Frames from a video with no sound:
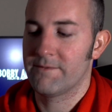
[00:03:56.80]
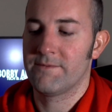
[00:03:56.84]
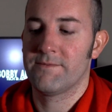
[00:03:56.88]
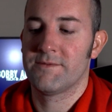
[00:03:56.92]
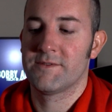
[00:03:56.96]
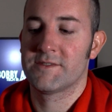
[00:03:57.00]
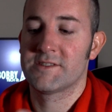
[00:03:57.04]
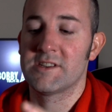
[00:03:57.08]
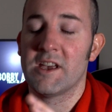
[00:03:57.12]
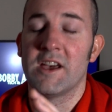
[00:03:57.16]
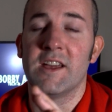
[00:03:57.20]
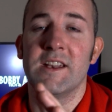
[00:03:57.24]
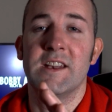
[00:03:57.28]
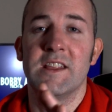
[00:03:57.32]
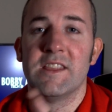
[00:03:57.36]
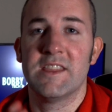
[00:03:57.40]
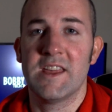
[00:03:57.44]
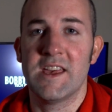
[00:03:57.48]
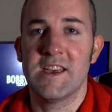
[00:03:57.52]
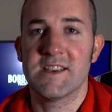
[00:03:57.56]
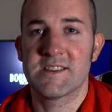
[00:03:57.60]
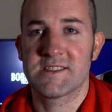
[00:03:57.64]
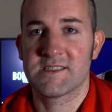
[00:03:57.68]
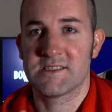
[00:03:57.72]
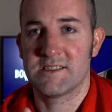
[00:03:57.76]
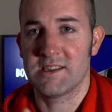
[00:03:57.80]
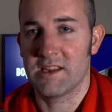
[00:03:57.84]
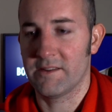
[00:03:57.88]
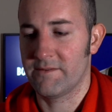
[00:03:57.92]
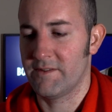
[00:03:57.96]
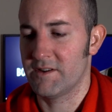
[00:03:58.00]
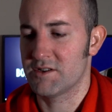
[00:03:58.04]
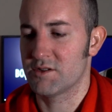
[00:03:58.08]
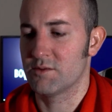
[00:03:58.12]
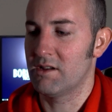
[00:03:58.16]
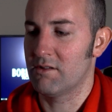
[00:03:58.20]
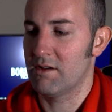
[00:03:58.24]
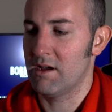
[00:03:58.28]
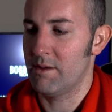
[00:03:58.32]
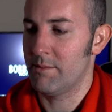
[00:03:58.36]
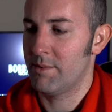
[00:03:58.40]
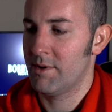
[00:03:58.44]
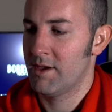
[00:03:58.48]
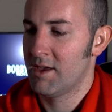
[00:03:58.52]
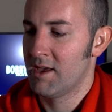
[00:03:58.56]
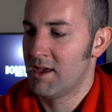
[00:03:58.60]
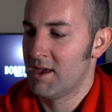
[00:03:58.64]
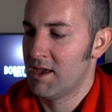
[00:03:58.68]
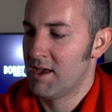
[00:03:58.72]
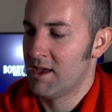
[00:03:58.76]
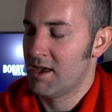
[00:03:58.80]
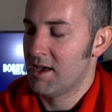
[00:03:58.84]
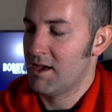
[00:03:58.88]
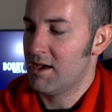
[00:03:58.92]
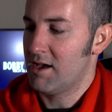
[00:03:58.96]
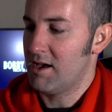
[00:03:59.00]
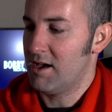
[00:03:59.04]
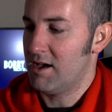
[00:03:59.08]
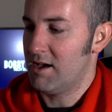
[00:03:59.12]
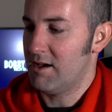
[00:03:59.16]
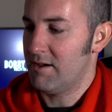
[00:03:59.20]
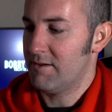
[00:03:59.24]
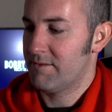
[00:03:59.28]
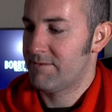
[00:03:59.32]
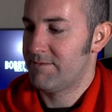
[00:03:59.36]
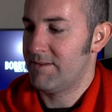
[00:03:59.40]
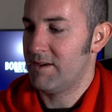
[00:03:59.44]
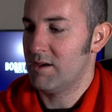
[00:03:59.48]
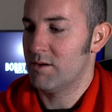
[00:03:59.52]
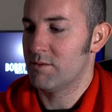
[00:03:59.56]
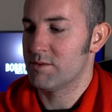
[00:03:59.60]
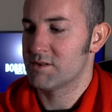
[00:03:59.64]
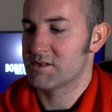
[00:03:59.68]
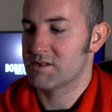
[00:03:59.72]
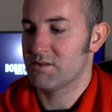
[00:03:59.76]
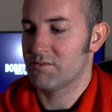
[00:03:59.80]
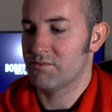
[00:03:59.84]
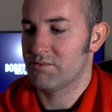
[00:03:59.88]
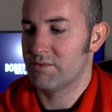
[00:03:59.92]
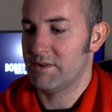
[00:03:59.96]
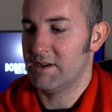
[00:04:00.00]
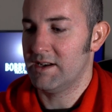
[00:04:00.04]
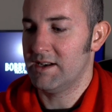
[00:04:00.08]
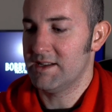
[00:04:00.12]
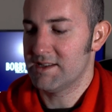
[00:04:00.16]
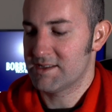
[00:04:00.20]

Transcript: certainly the official grip, feels really